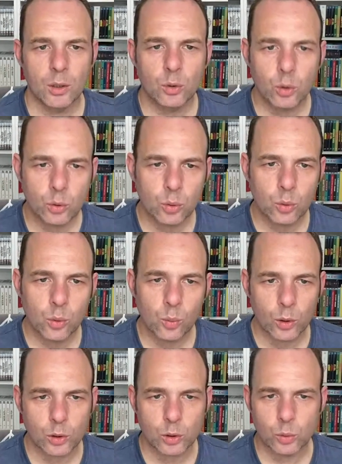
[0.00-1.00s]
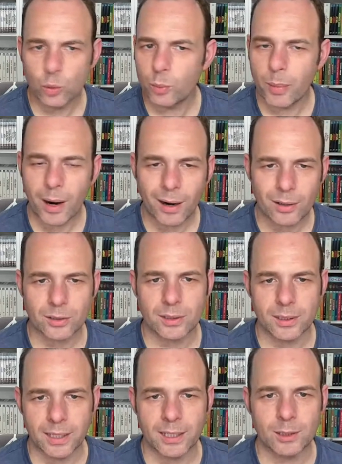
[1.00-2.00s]
Toto wants no part
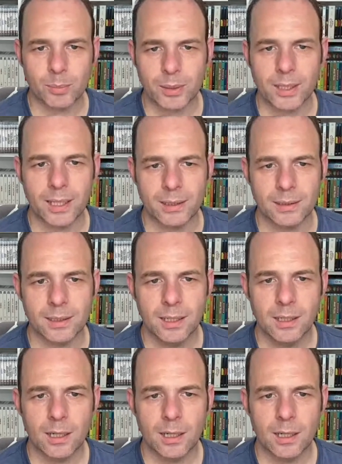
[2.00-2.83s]
in his plan